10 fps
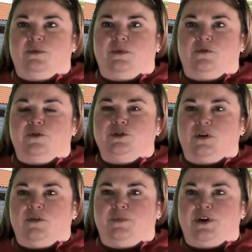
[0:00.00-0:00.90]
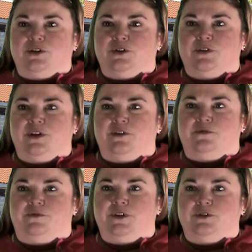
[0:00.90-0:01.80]
Well, first of all, I would make sure that it
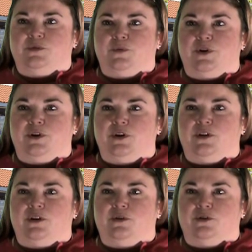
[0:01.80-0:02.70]
fits what that